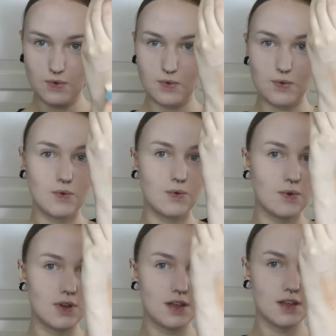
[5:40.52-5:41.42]
Ooh,
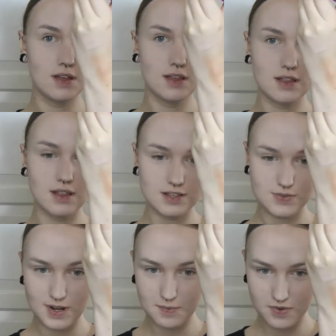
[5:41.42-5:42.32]

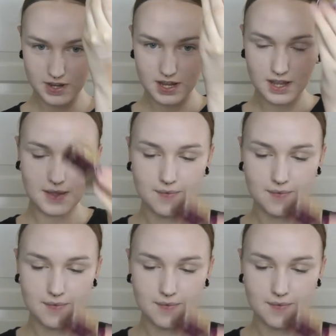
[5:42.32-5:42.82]
that's really pretty.